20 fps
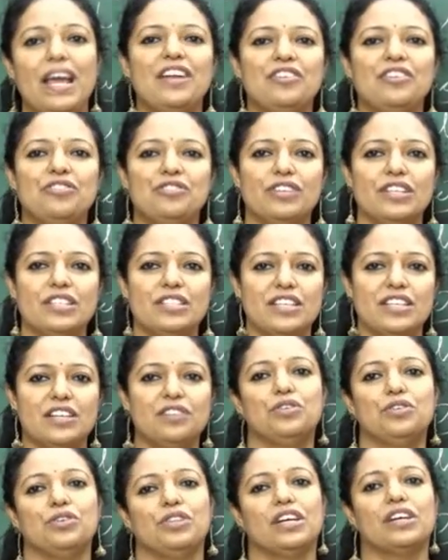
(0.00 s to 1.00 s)
entrusted
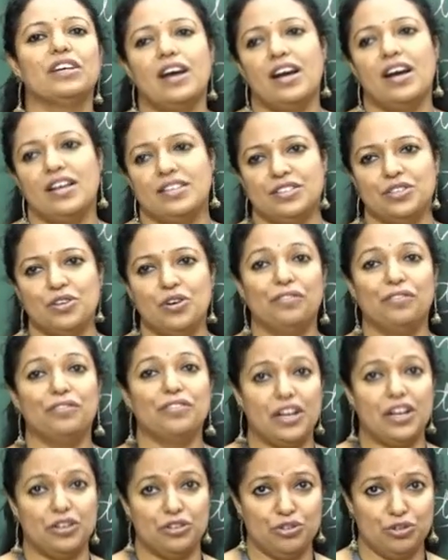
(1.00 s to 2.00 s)
to the task of
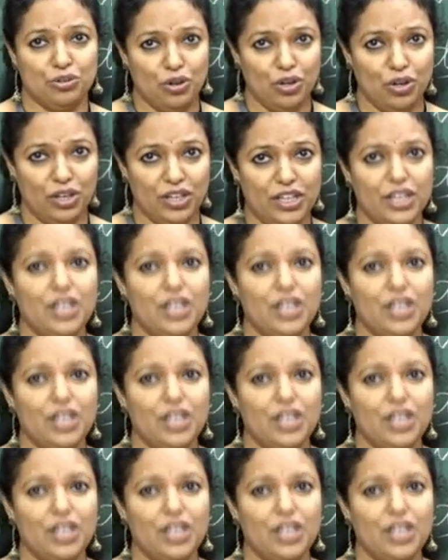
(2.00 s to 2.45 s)
control,